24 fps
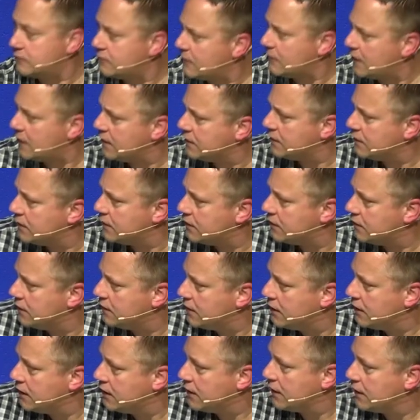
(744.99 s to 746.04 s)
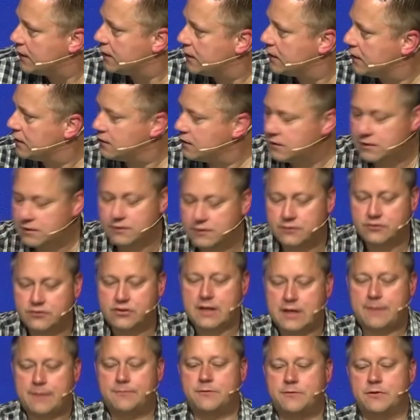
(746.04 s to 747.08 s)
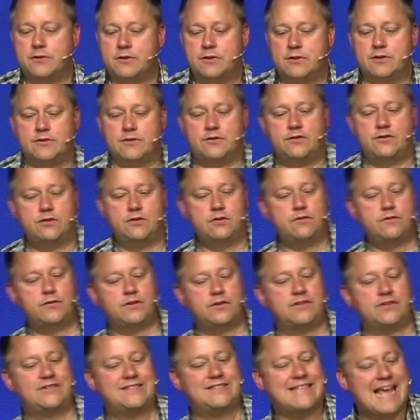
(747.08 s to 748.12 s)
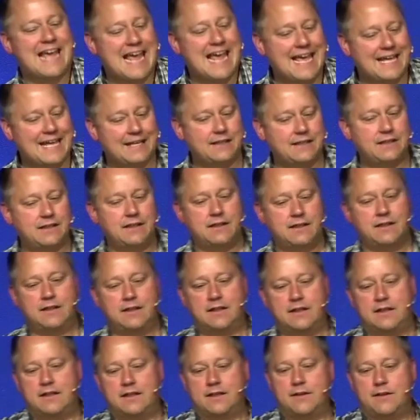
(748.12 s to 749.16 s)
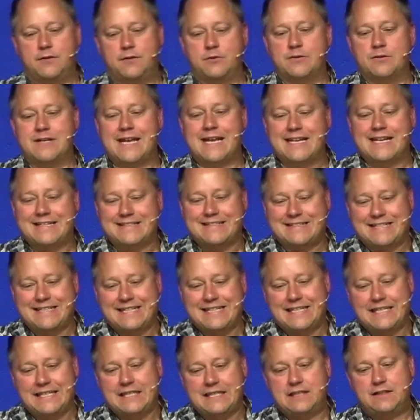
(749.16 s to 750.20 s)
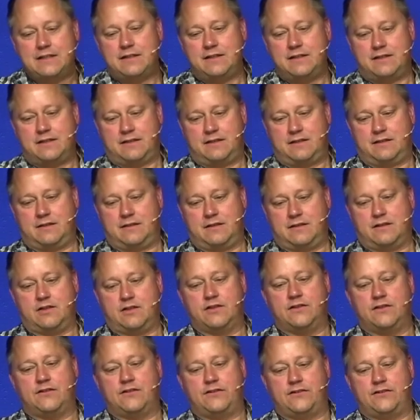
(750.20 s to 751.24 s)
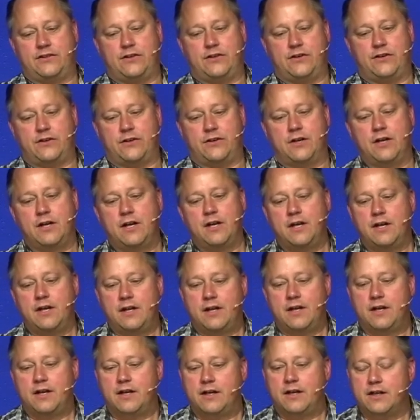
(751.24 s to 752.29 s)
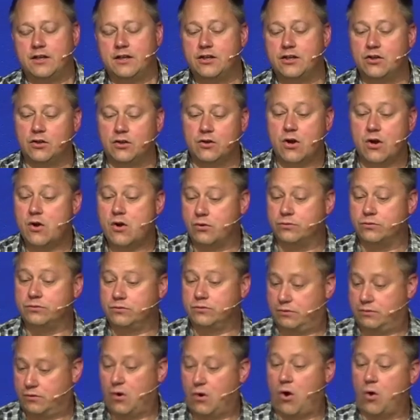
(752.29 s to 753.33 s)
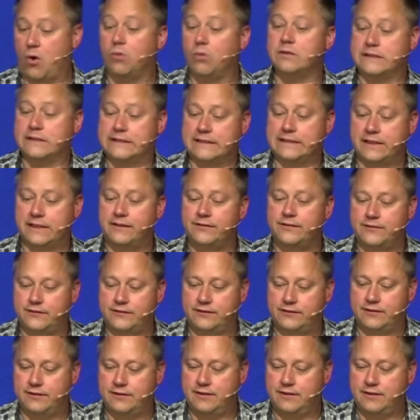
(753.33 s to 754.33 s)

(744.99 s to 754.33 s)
And then in chapter 2, verse 10 through 19, consider uh, your own holiness.